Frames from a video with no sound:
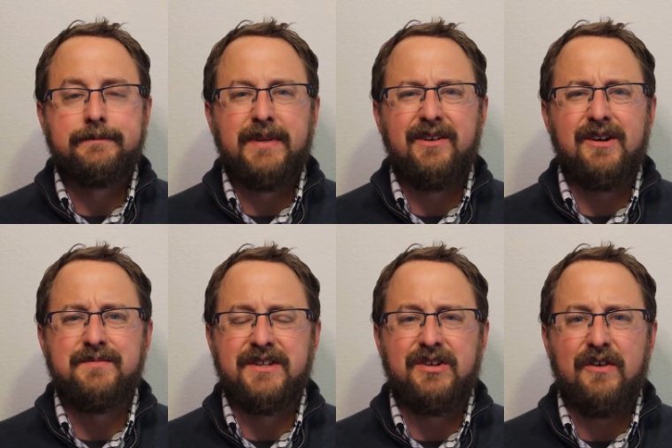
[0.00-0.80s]
But here comes
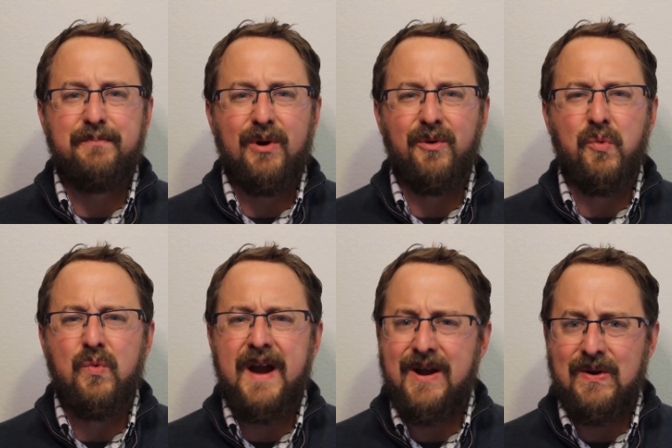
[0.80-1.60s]
the tough part,
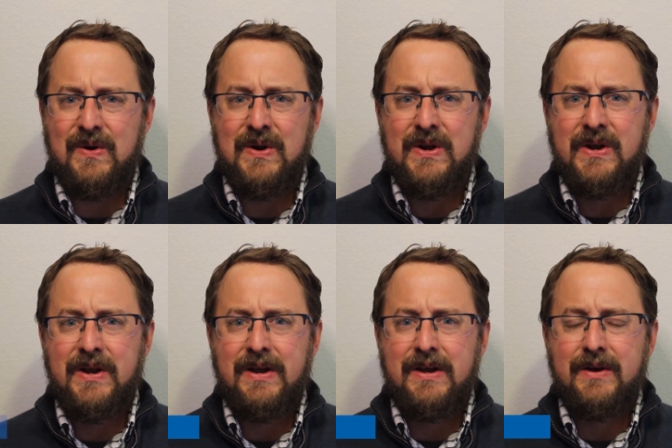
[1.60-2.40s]
where?
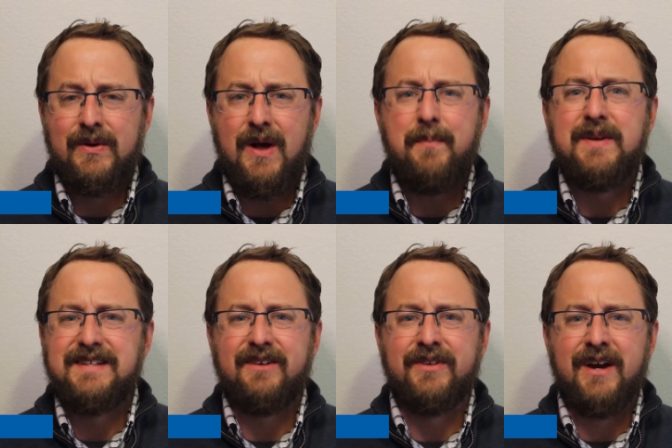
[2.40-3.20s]
Well, up
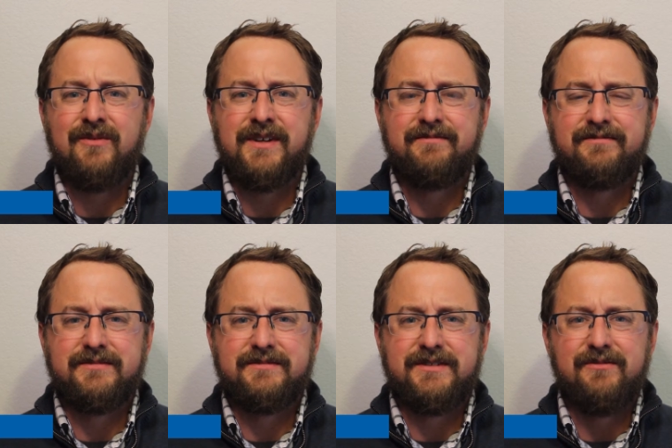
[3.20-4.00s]
until now, we
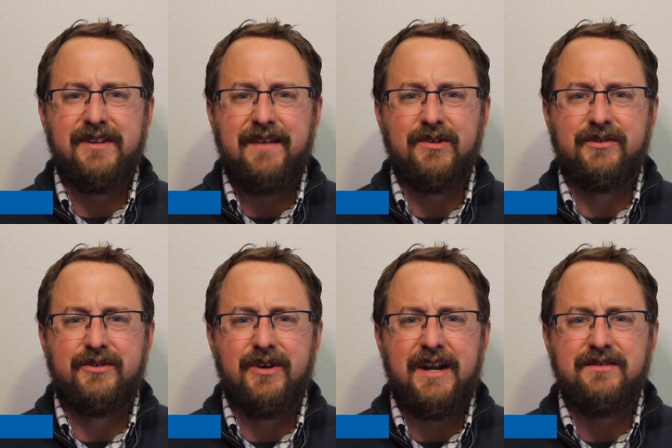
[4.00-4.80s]
didn't really have a
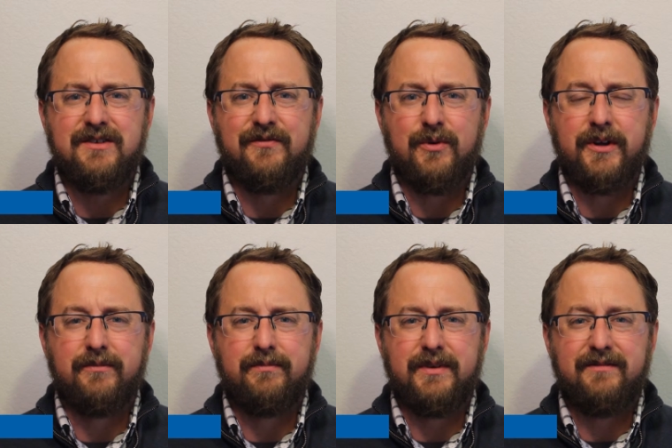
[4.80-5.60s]
good answer for you,
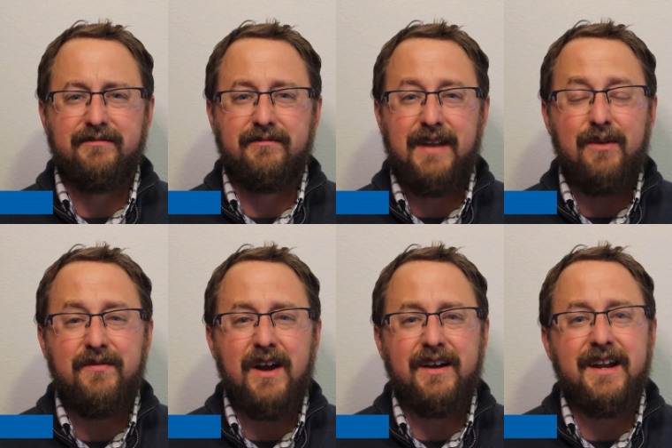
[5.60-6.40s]
but now we've
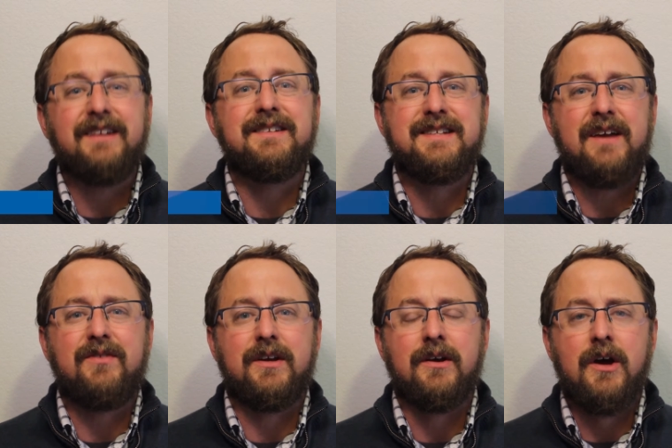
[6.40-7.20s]
got connected
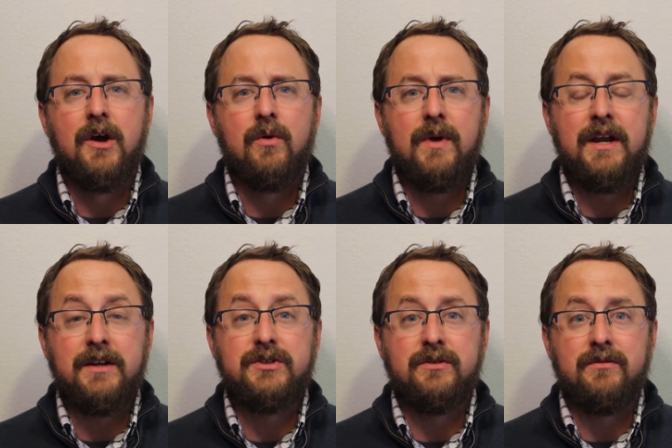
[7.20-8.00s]
safety. We can
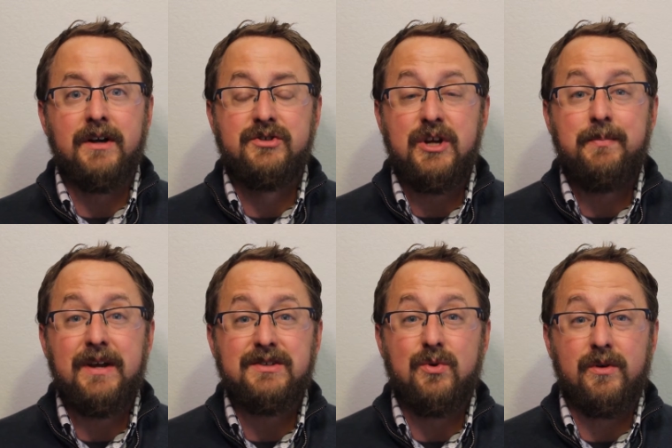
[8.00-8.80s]
get you a
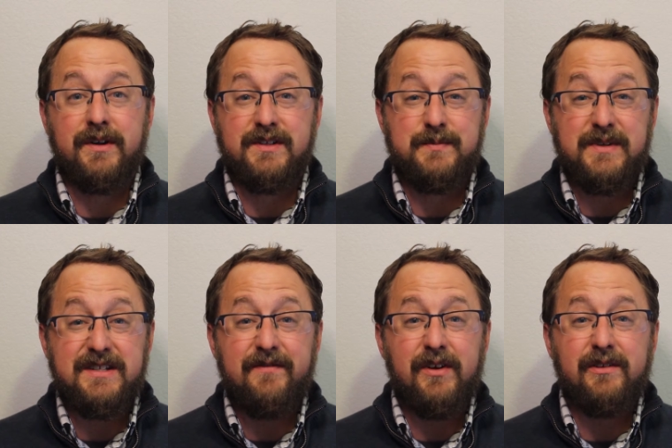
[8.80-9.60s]
GPS coordinate
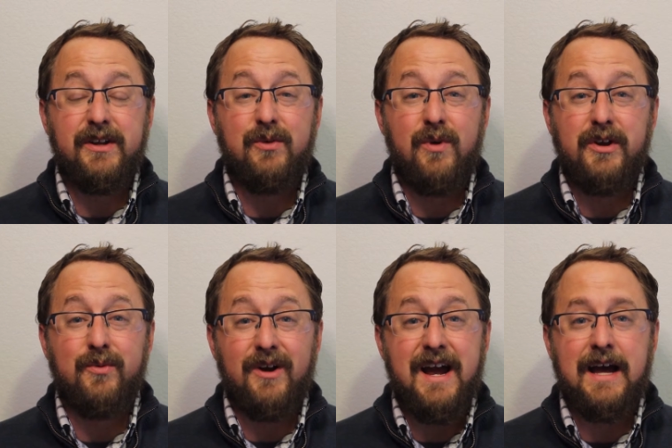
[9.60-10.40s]
specifically to where you
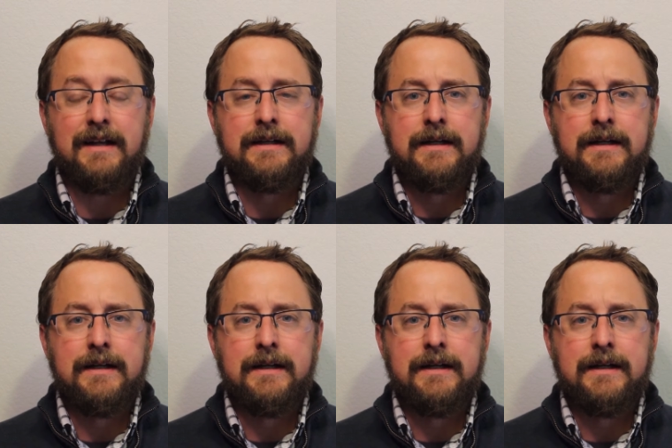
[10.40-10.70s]
were at.